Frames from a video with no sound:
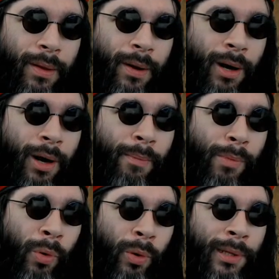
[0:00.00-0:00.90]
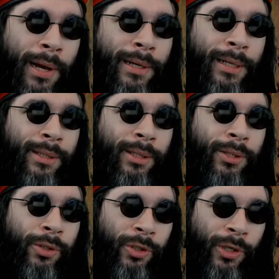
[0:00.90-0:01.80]
are more likely to
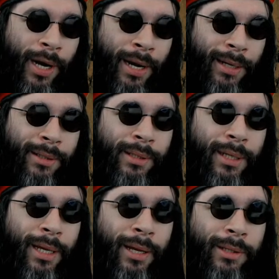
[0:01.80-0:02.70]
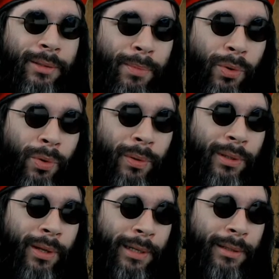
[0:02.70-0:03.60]
contract and more
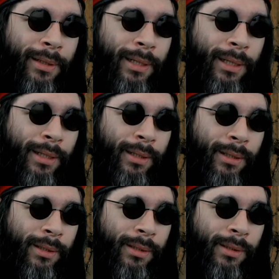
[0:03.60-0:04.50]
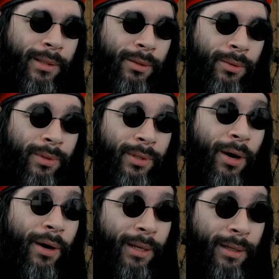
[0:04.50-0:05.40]
likely to
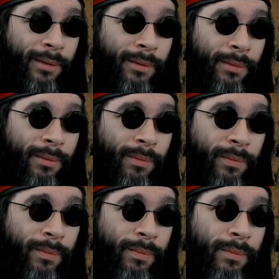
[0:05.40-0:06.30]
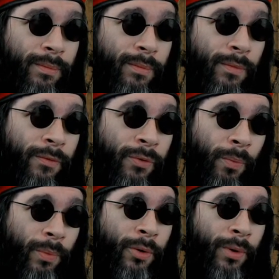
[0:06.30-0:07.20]
die
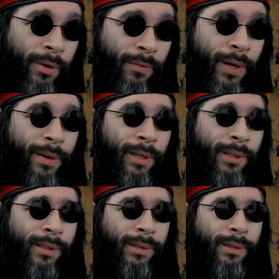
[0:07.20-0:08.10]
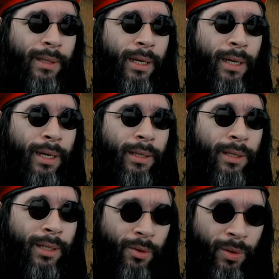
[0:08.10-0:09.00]
from coronavirus in
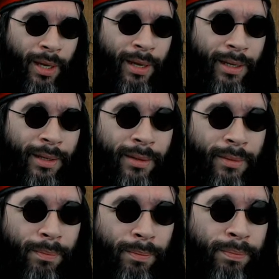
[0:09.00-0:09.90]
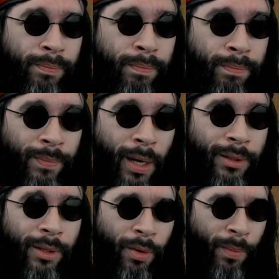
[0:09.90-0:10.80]
the UK. I
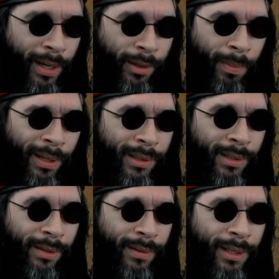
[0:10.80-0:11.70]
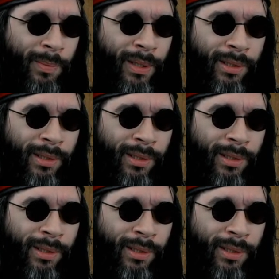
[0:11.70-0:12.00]
don't know about other places. I think there's been a